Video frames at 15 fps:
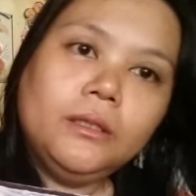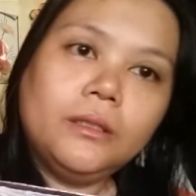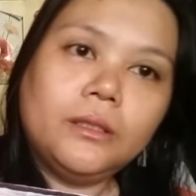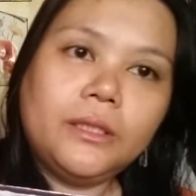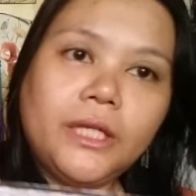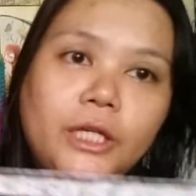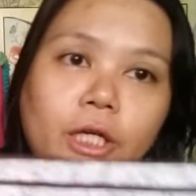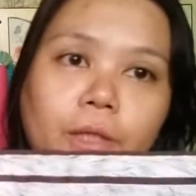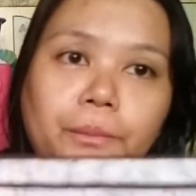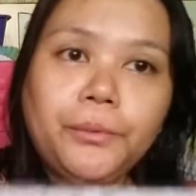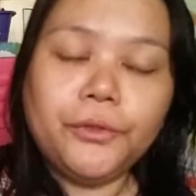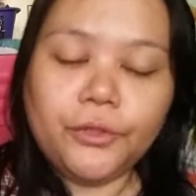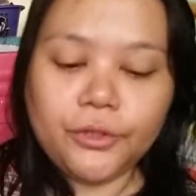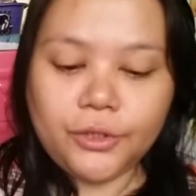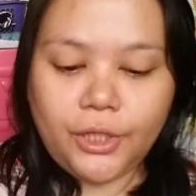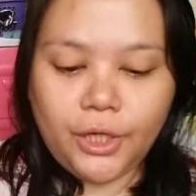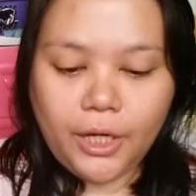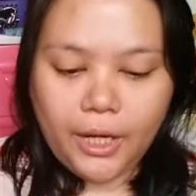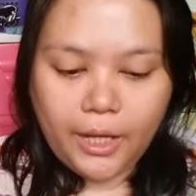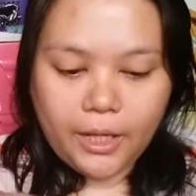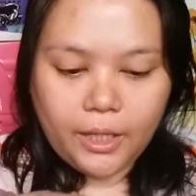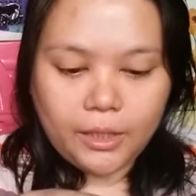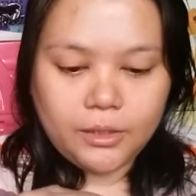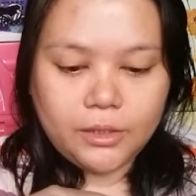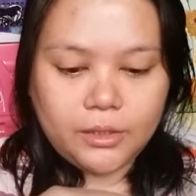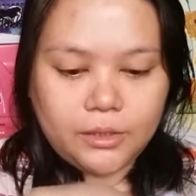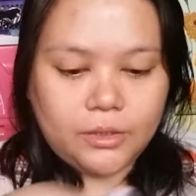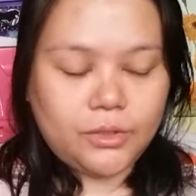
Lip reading: that they can put on their heads